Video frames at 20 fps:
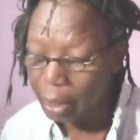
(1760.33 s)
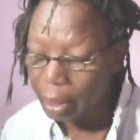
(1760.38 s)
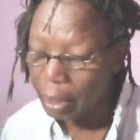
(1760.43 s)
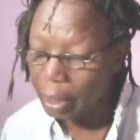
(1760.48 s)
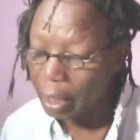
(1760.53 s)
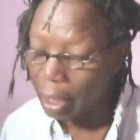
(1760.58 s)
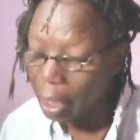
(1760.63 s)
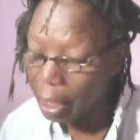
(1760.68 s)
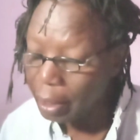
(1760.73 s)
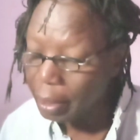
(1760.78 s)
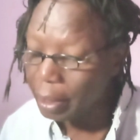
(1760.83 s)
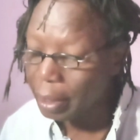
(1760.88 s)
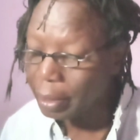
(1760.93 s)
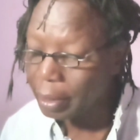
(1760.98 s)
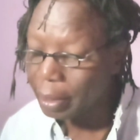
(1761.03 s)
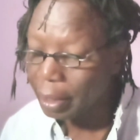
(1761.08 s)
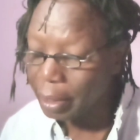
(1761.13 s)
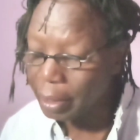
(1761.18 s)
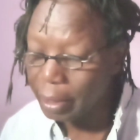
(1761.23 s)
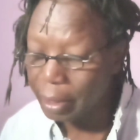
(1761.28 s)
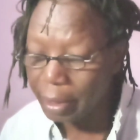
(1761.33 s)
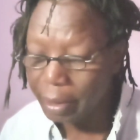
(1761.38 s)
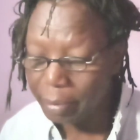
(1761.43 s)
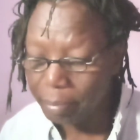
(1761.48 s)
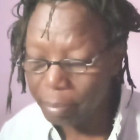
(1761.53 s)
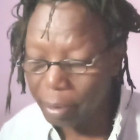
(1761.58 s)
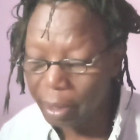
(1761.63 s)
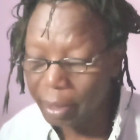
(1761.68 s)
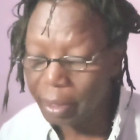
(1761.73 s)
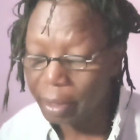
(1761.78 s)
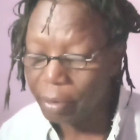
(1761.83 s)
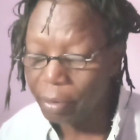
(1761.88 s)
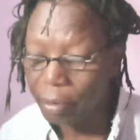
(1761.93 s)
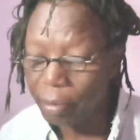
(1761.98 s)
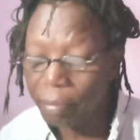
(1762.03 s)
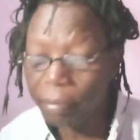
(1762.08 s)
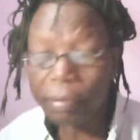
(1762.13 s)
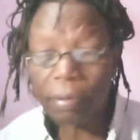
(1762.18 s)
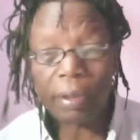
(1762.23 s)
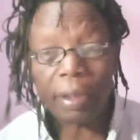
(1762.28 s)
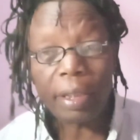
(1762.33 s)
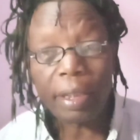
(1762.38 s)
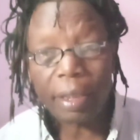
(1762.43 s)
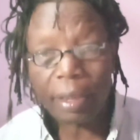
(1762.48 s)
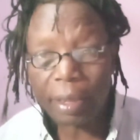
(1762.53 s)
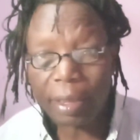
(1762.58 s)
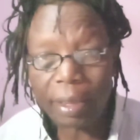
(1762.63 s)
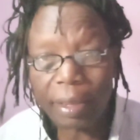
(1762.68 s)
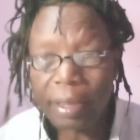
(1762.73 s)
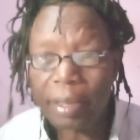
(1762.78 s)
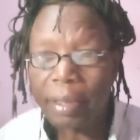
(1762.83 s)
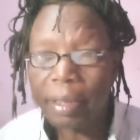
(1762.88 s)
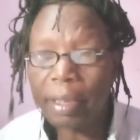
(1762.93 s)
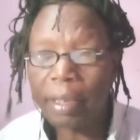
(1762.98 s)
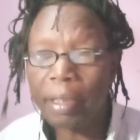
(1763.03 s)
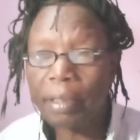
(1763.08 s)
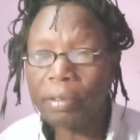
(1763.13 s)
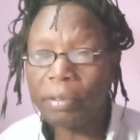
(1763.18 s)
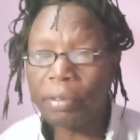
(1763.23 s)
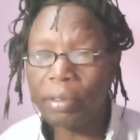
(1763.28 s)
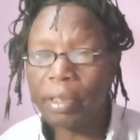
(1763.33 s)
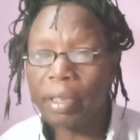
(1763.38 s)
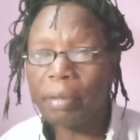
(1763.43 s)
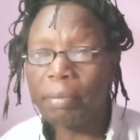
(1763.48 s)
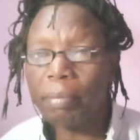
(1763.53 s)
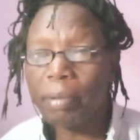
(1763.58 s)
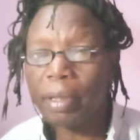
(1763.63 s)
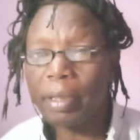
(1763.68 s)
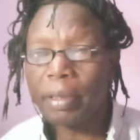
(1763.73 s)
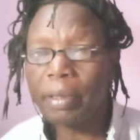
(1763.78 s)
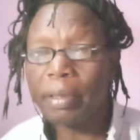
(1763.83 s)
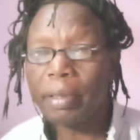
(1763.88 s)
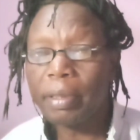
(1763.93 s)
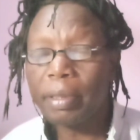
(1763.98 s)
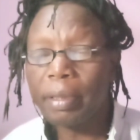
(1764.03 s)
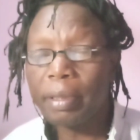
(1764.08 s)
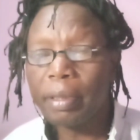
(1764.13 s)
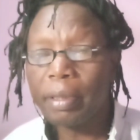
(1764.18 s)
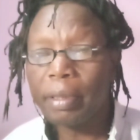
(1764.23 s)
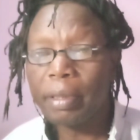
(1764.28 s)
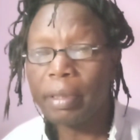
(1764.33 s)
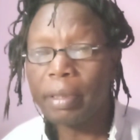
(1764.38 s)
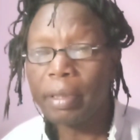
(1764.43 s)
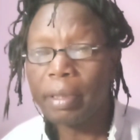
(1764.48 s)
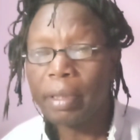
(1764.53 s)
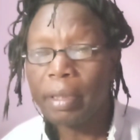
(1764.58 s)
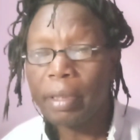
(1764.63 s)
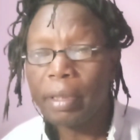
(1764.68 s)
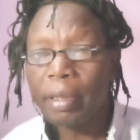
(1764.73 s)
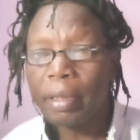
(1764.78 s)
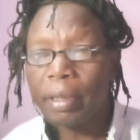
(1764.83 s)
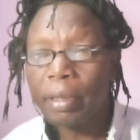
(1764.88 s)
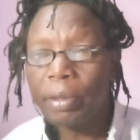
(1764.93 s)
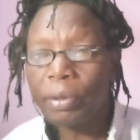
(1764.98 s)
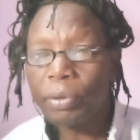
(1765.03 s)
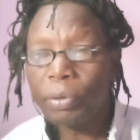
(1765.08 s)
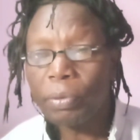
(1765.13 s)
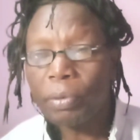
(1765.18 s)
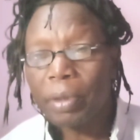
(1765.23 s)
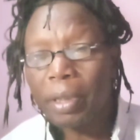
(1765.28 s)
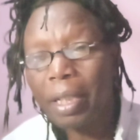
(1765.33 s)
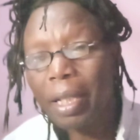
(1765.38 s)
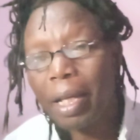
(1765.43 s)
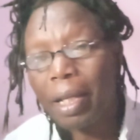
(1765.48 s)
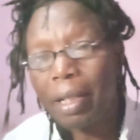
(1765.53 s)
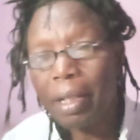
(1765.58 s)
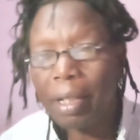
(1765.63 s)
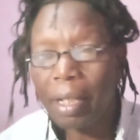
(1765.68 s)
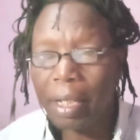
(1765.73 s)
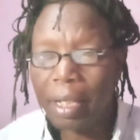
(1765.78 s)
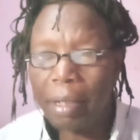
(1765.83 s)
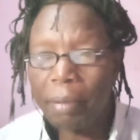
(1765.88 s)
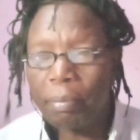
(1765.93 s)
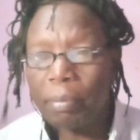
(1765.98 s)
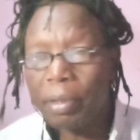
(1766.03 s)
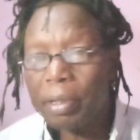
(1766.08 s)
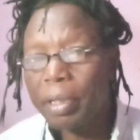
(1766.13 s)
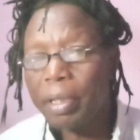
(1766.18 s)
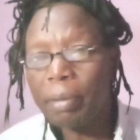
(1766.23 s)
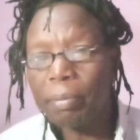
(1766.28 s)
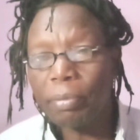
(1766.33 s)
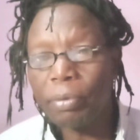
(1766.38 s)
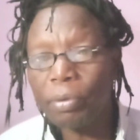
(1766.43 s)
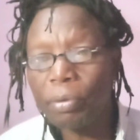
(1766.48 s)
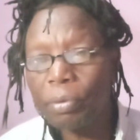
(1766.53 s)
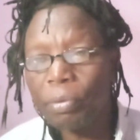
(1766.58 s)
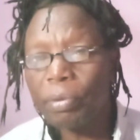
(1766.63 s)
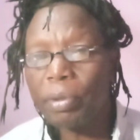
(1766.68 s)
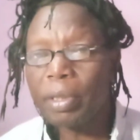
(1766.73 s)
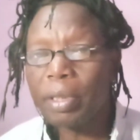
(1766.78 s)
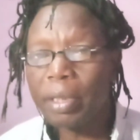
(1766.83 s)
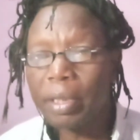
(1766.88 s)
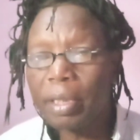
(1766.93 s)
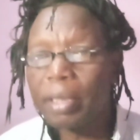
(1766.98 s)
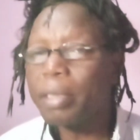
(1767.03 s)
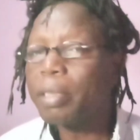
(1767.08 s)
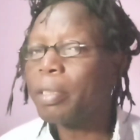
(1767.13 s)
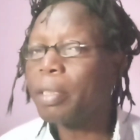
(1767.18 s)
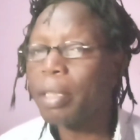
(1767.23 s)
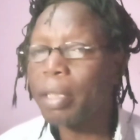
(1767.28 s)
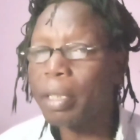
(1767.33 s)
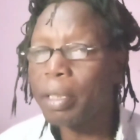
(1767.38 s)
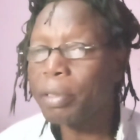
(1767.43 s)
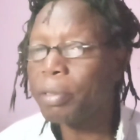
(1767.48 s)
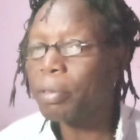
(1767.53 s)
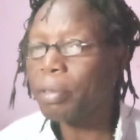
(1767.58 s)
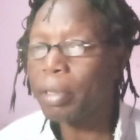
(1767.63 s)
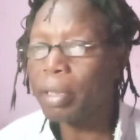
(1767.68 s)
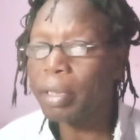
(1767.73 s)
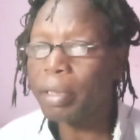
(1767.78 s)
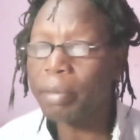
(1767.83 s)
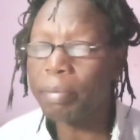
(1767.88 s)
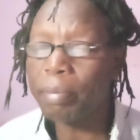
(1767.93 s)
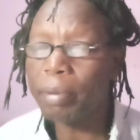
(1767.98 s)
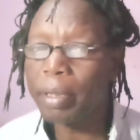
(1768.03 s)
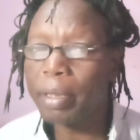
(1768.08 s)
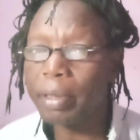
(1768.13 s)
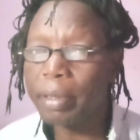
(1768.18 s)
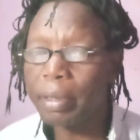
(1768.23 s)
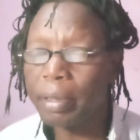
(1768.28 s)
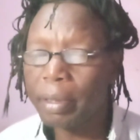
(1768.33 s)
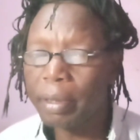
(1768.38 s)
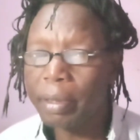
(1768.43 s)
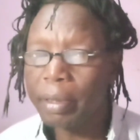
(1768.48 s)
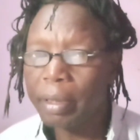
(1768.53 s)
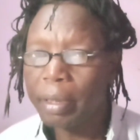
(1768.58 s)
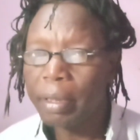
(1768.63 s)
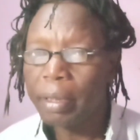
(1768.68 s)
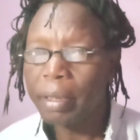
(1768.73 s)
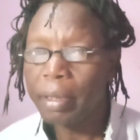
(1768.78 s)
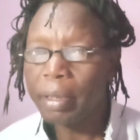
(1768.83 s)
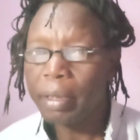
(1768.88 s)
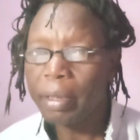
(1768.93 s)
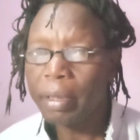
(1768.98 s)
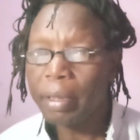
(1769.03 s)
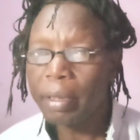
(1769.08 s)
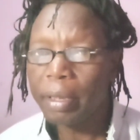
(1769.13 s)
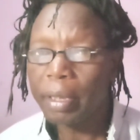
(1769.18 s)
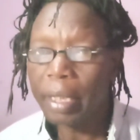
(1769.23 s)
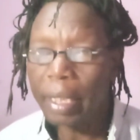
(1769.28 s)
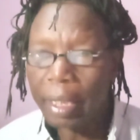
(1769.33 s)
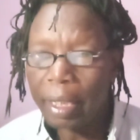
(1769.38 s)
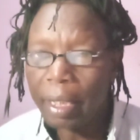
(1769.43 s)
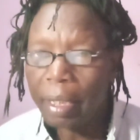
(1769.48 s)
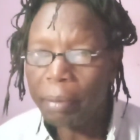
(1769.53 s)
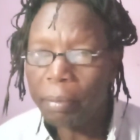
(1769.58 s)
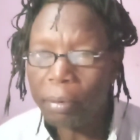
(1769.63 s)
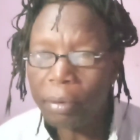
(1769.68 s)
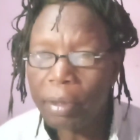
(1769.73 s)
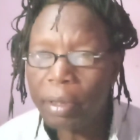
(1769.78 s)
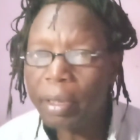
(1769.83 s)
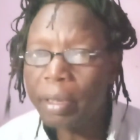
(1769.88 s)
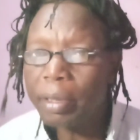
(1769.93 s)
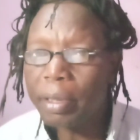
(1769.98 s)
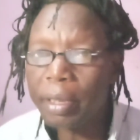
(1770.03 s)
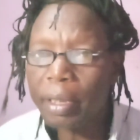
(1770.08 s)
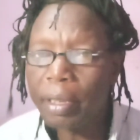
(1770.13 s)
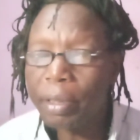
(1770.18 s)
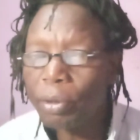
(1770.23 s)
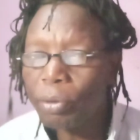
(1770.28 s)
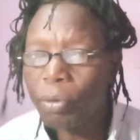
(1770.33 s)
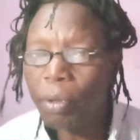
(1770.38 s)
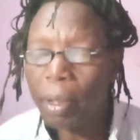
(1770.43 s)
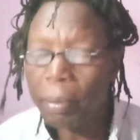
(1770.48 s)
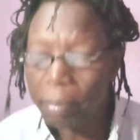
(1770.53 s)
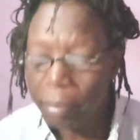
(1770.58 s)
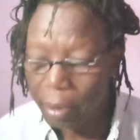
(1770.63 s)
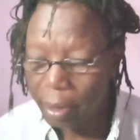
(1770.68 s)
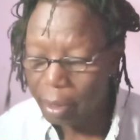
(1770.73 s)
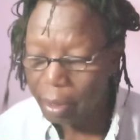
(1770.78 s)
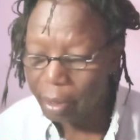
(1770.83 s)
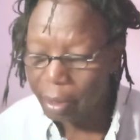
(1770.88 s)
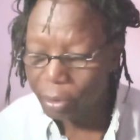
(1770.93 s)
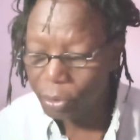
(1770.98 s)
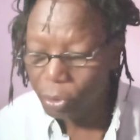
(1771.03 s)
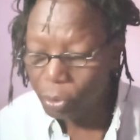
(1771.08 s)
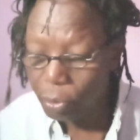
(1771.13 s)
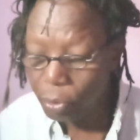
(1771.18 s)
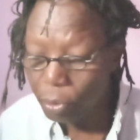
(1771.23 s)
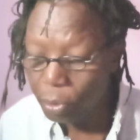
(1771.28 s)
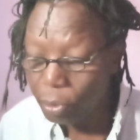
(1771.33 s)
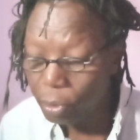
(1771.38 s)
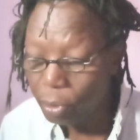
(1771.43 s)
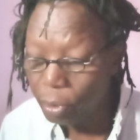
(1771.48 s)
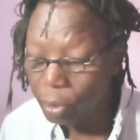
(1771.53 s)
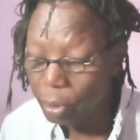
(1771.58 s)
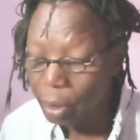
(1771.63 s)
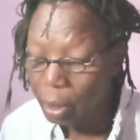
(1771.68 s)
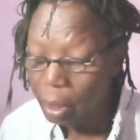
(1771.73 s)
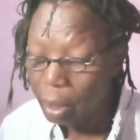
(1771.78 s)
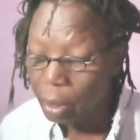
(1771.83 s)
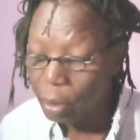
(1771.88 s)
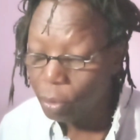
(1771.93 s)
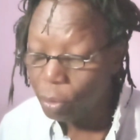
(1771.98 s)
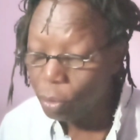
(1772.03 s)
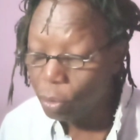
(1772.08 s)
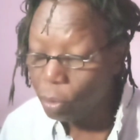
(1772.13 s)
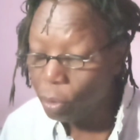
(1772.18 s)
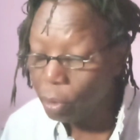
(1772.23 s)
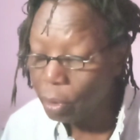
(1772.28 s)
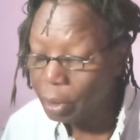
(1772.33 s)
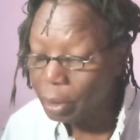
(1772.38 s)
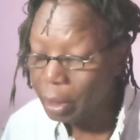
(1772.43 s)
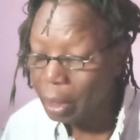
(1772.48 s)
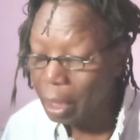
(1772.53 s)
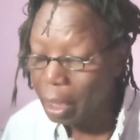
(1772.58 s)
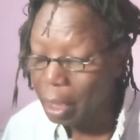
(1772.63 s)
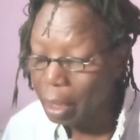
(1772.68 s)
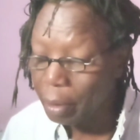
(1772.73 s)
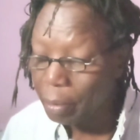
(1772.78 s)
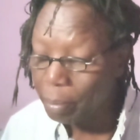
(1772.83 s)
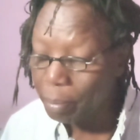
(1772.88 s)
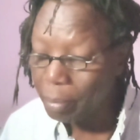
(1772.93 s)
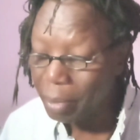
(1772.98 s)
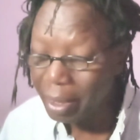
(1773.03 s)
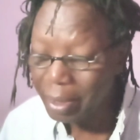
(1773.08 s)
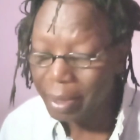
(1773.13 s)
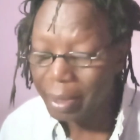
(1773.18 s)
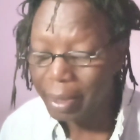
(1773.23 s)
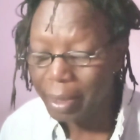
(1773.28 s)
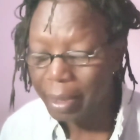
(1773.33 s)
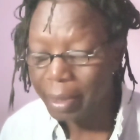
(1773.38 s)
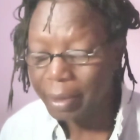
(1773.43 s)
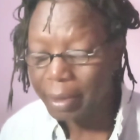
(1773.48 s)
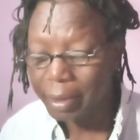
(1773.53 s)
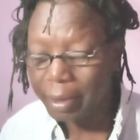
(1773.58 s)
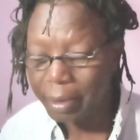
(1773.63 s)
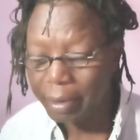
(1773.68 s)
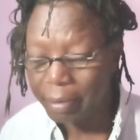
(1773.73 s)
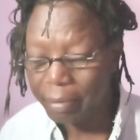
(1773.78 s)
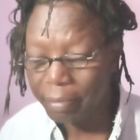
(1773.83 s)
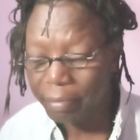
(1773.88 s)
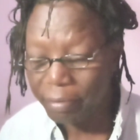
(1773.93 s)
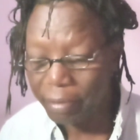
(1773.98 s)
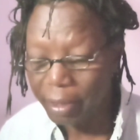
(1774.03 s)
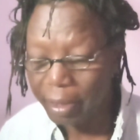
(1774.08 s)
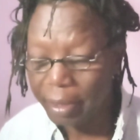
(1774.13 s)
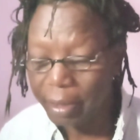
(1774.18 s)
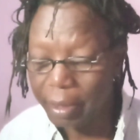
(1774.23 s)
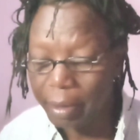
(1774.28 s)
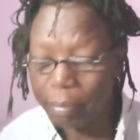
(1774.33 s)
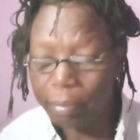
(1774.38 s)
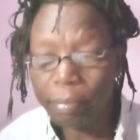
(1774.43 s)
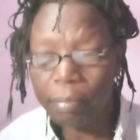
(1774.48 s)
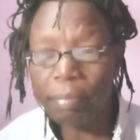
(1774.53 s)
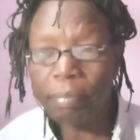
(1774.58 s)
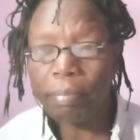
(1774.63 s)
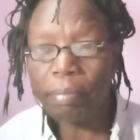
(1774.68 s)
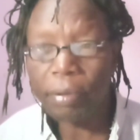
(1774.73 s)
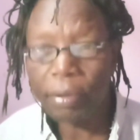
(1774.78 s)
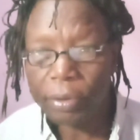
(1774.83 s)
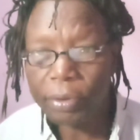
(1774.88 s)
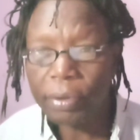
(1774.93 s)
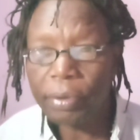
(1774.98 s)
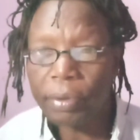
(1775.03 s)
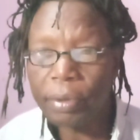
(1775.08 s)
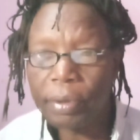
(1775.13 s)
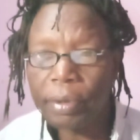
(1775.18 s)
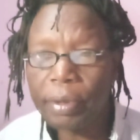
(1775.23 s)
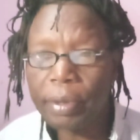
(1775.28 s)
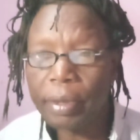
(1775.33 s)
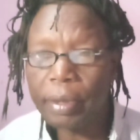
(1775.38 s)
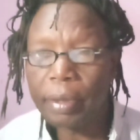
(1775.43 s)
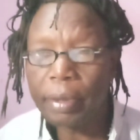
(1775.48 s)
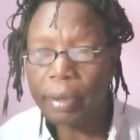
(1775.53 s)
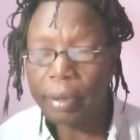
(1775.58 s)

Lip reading: they act as exchange particle for this interaction to take place. So they are like a medium through which this interaction takes place. They enable this thing to happen. So gluons are massless vector bosons,